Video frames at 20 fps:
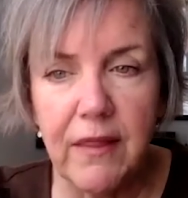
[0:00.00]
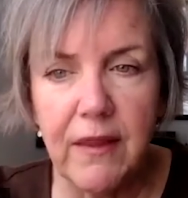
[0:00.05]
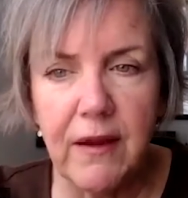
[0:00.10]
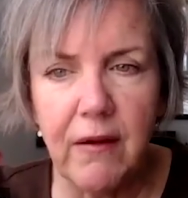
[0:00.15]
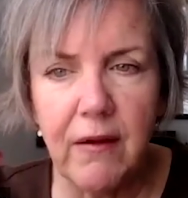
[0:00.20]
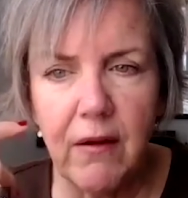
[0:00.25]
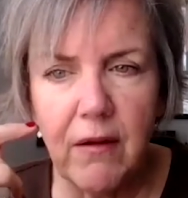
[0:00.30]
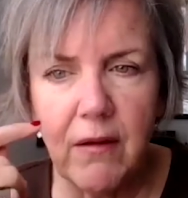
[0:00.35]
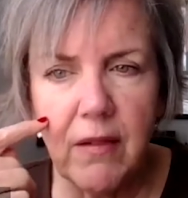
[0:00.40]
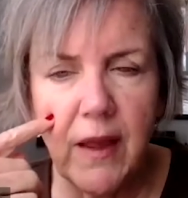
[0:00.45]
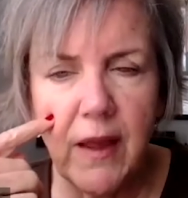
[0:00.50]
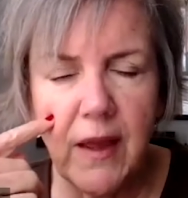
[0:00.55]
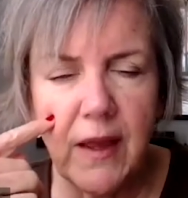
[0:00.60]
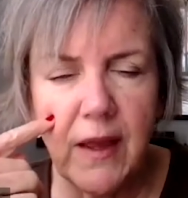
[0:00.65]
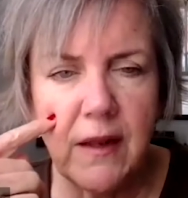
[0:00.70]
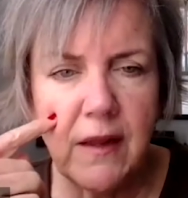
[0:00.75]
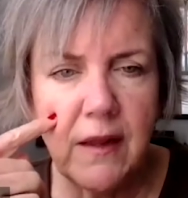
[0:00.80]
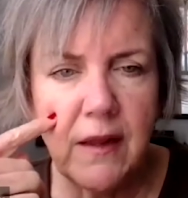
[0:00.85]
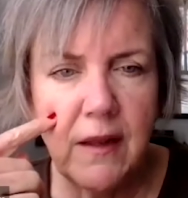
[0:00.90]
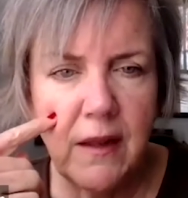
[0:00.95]
there are a
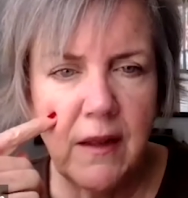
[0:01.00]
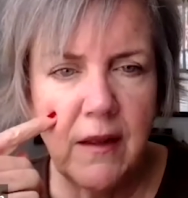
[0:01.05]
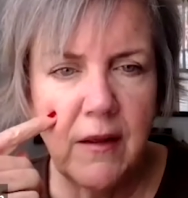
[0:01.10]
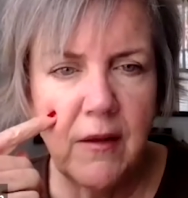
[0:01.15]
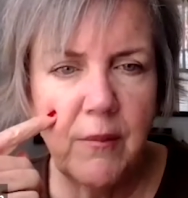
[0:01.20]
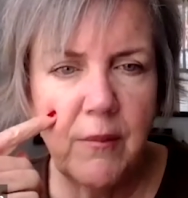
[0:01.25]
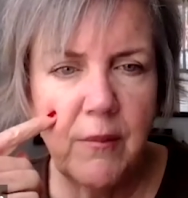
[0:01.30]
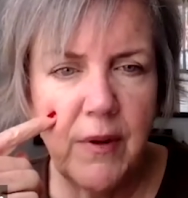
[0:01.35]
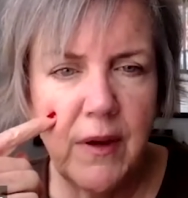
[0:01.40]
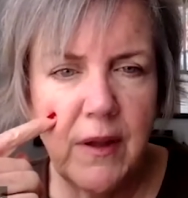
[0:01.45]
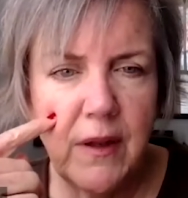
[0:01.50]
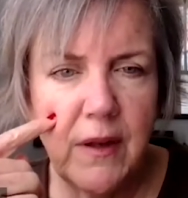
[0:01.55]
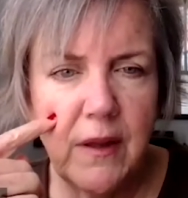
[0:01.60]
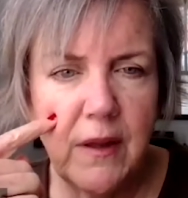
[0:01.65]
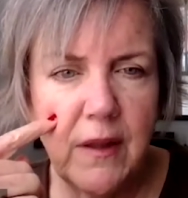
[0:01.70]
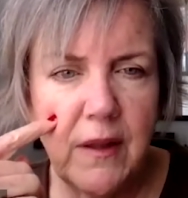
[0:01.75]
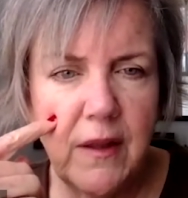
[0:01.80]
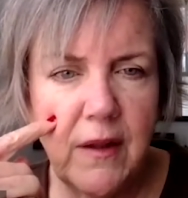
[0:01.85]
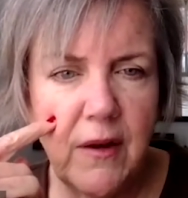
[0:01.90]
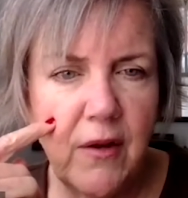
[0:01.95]
lot, but,
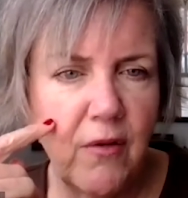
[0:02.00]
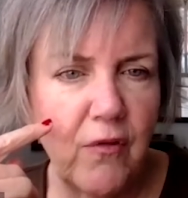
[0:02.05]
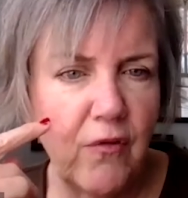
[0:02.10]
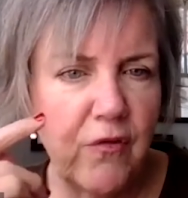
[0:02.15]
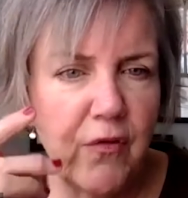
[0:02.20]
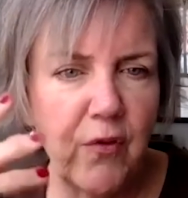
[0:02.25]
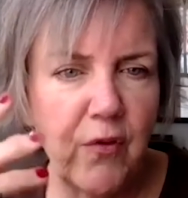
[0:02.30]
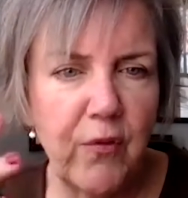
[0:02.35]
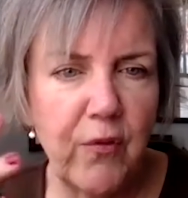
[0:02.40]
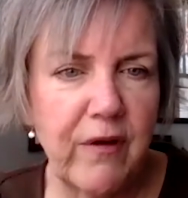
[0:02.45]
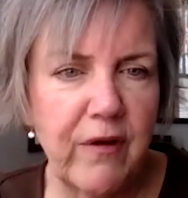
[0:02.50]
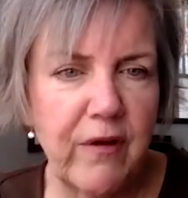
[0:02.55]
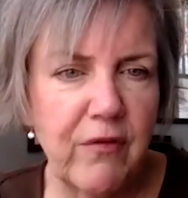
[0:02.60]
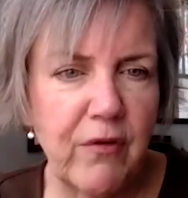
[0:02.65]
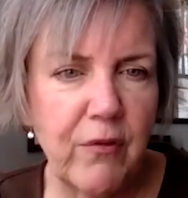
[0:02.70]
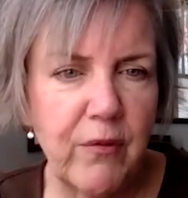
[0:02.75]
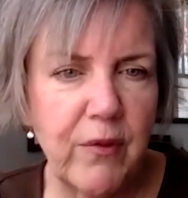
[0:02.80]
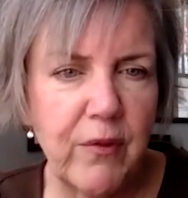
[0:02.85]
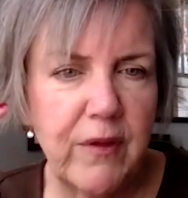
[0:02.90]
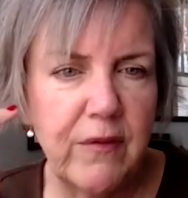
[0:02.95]
for
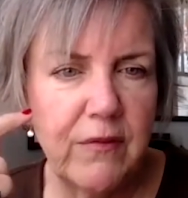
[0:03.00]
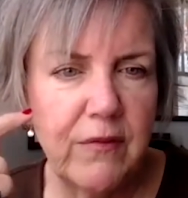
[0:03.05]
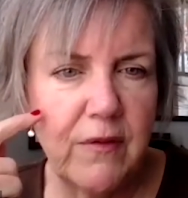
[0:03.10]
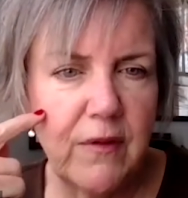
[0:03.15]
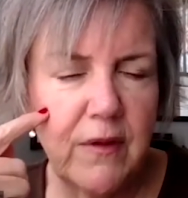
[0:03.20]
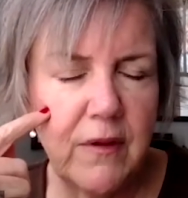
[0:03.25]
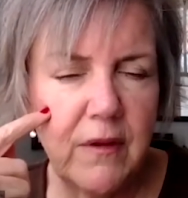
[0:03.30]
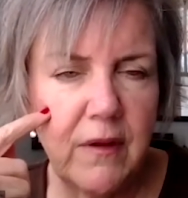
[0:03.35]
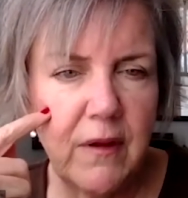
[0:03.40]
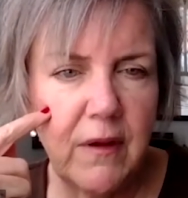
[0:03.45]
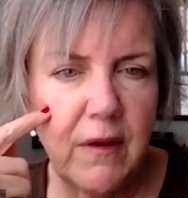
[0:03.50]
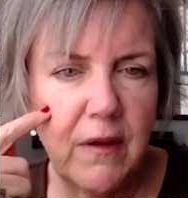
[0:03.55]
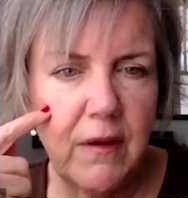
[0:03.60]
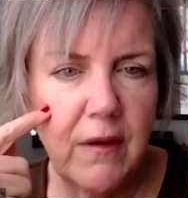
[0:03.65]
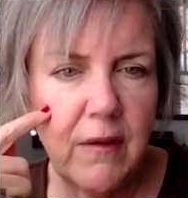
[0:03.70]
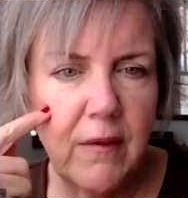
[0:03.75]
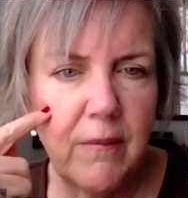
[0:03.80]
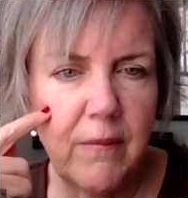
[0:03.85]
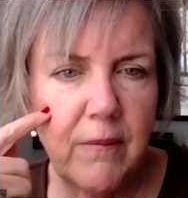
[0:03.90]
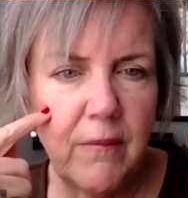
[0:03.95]
whatever reason,
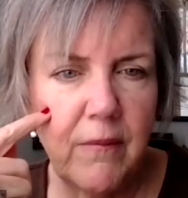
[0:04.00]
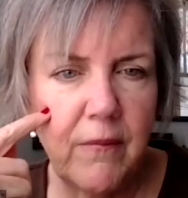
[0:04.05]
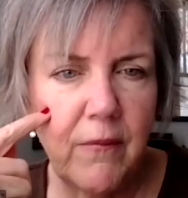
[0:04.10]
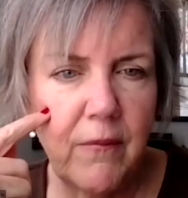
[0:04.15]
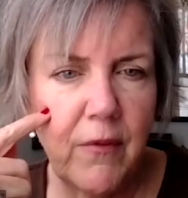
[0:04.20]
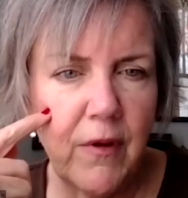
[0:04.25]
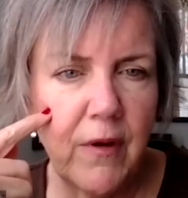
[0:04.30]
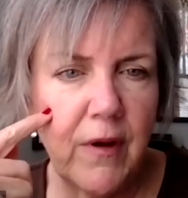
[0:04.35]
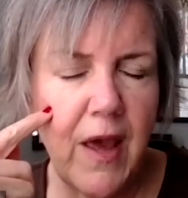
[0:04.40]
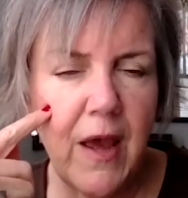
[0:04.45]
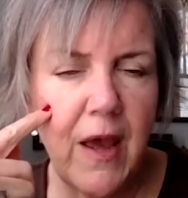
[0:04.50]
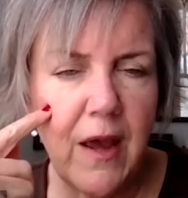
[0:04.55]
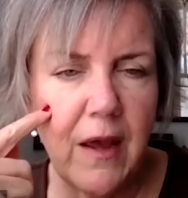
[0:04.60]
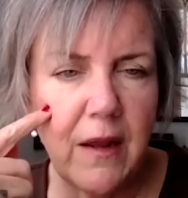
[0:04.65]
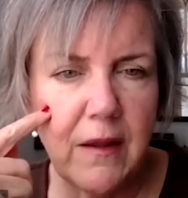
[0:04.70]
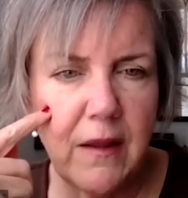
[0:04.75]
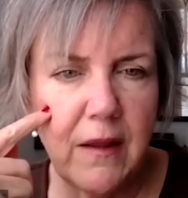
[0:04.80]
we're not.